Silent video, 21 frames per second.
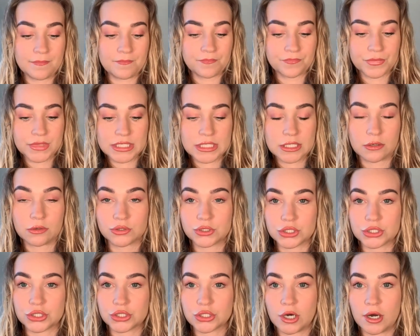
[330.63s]
So I'll
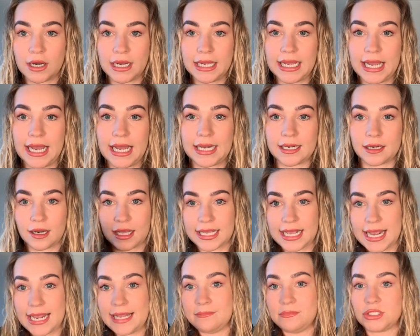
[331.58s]
just try and
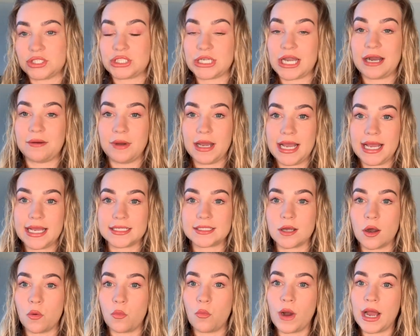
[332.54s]
like aim the shower head
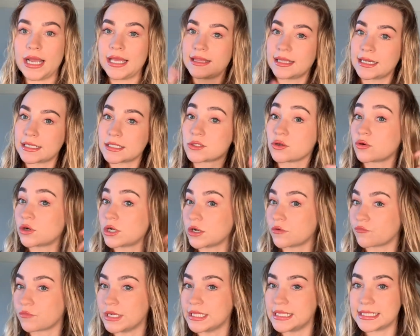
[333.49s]
away that it's not going
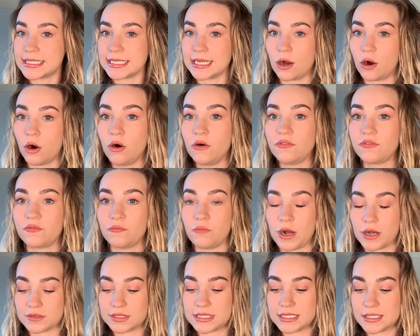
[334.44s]
to rinse it off
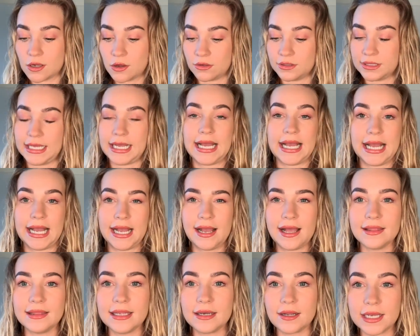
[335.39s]
whilst it's on the hair,
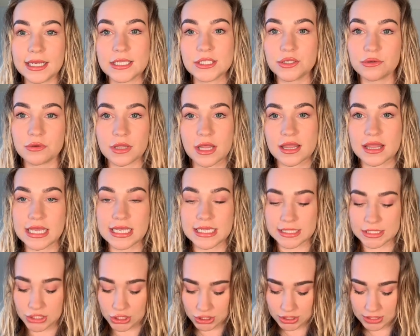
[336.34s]
and then I can do other
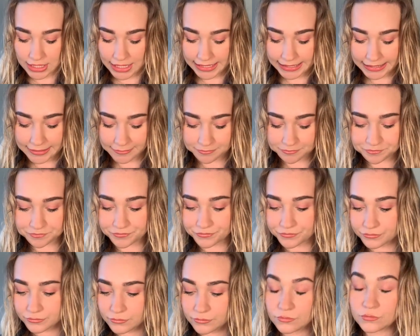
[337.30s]
things just like
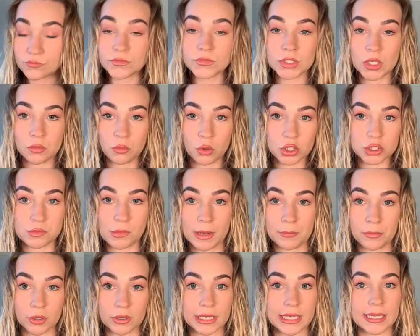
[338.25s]
wash my
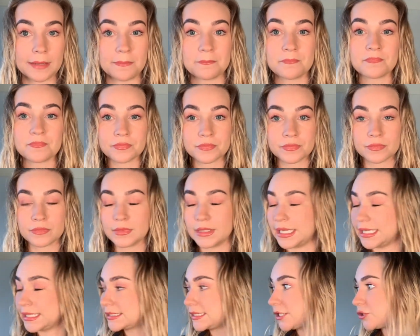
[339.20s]
body,
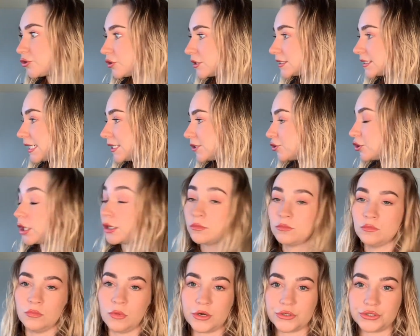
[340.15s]
etc, etc,
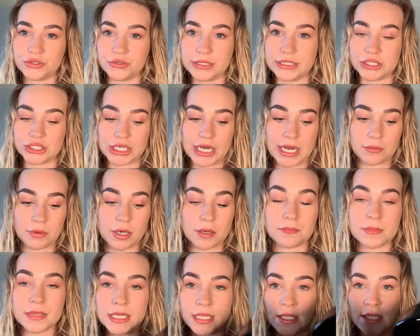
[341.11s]
whilst you're in the
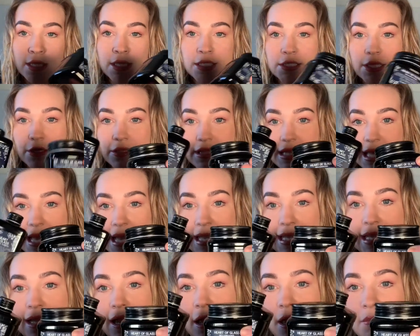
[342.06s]
shower. So
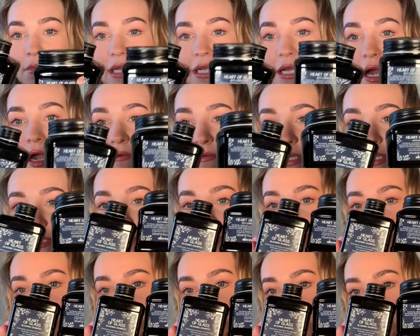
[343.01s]
they are my current
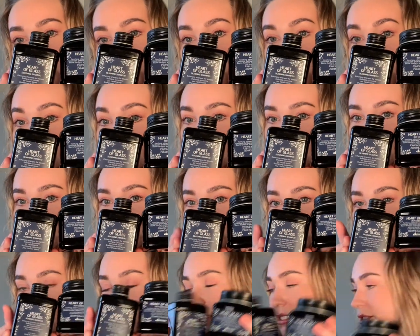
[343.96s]
shampoo and
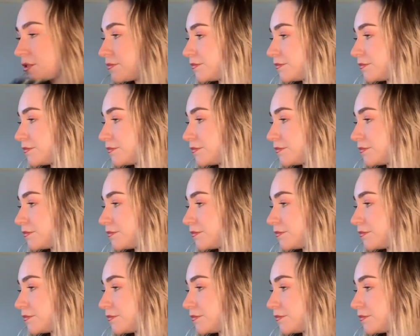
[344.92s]
conditioners.